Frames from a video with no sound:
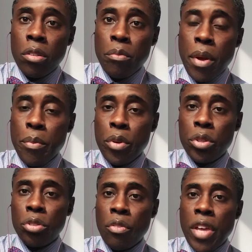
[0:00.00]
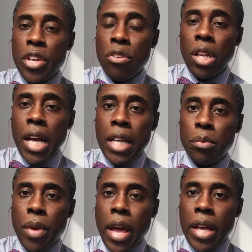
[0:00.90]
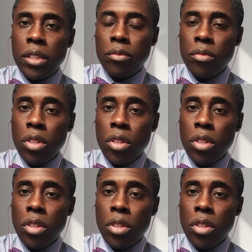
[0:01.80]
members of that utilize PASS,